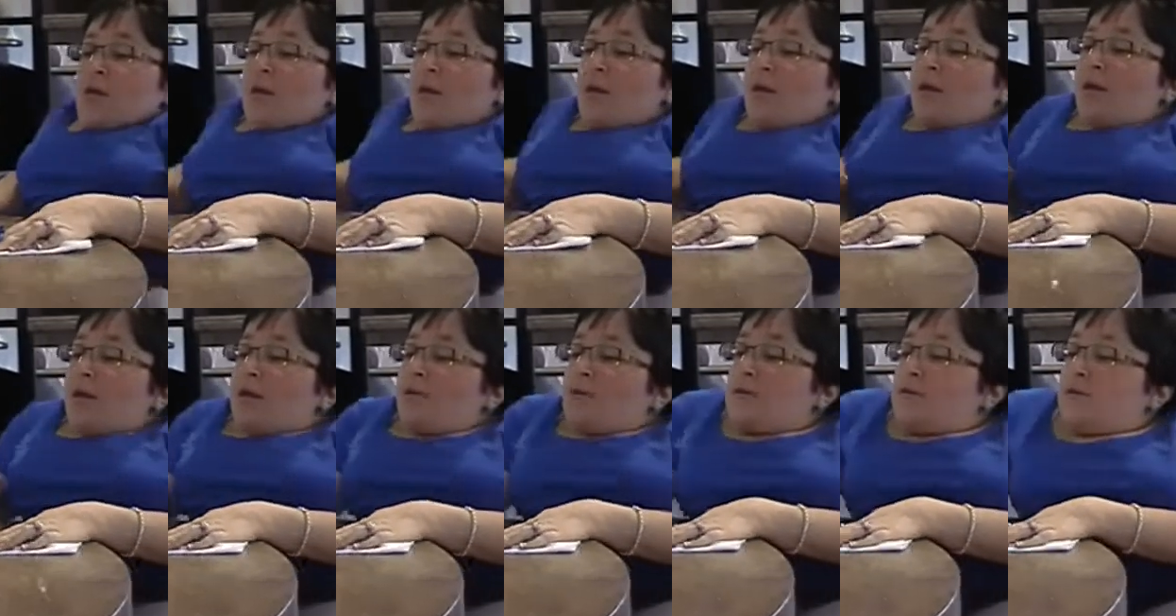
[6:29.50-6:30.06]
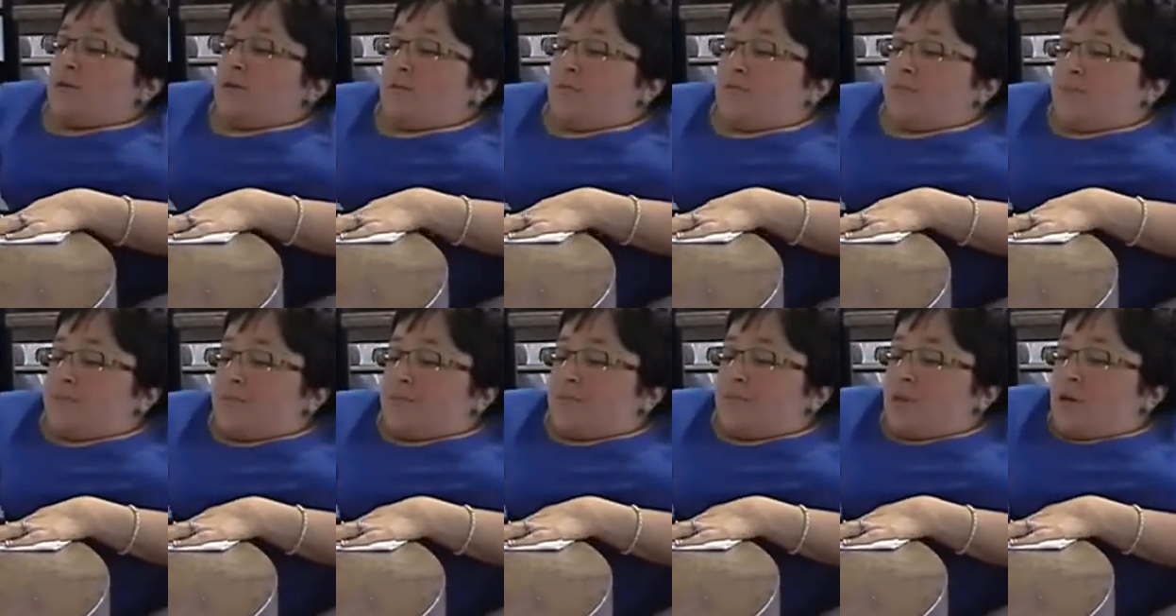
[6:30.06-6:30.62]
And
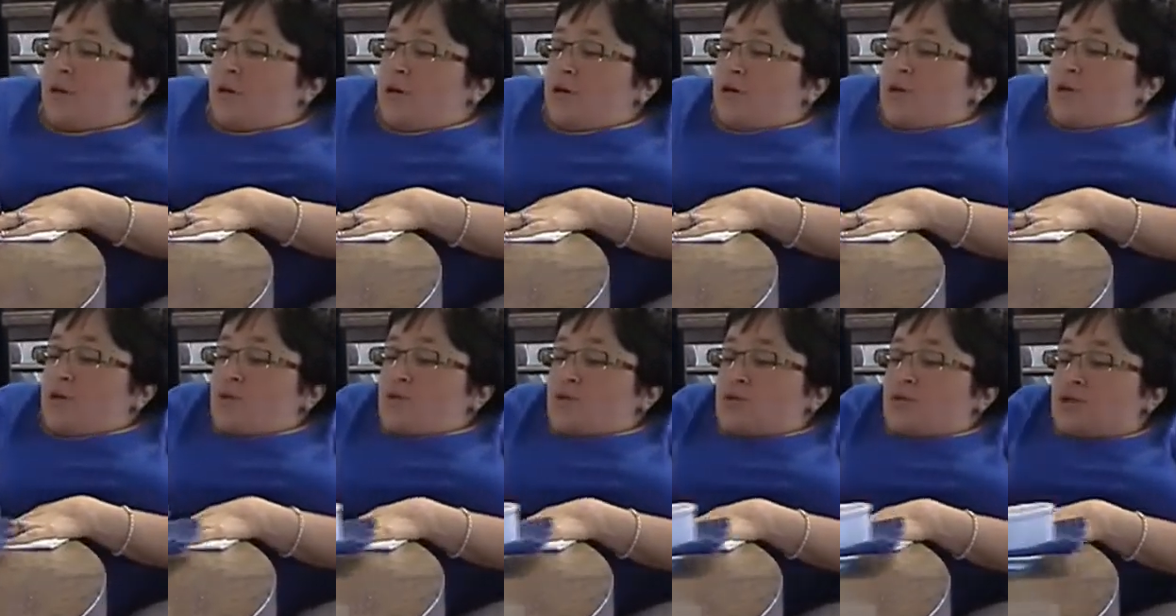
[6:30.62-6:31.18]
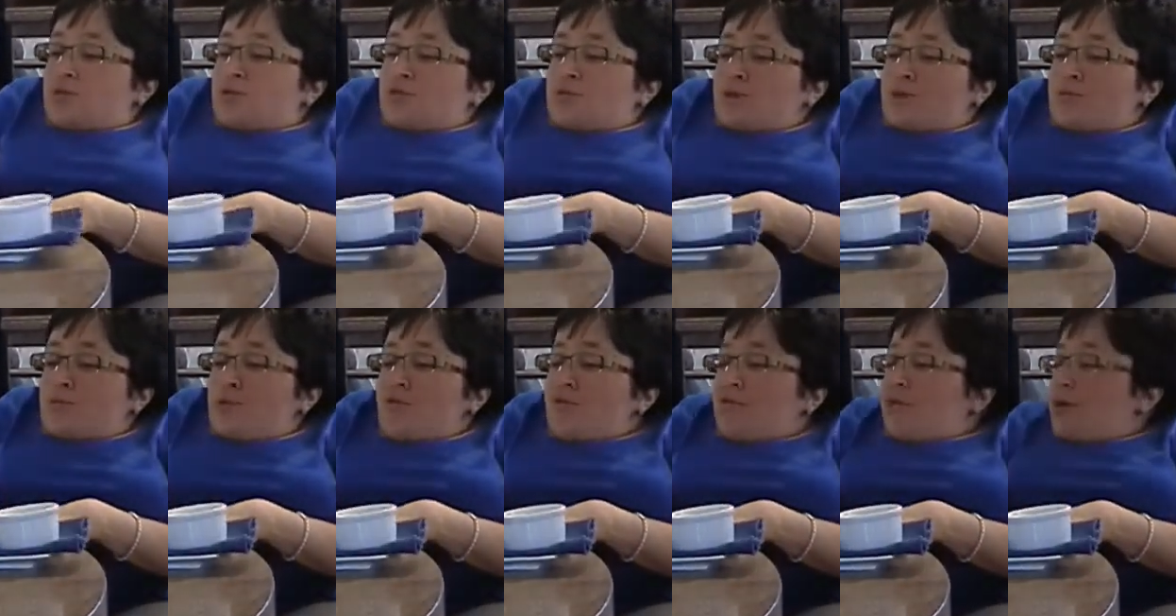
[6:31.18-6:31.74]
we'll scoot
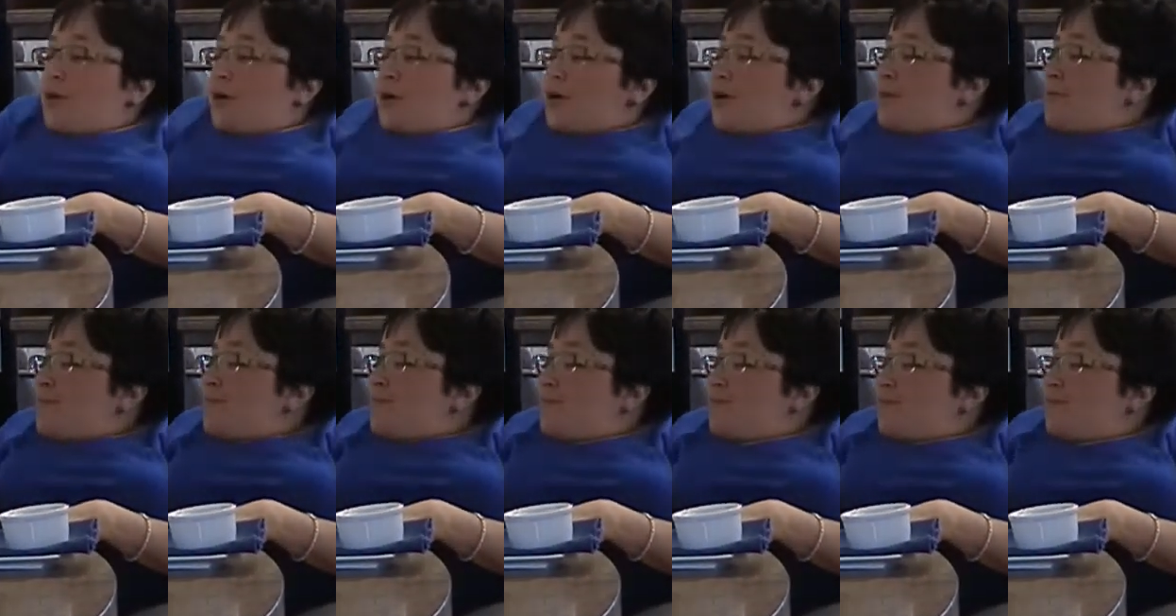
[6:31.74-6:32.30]
them over here.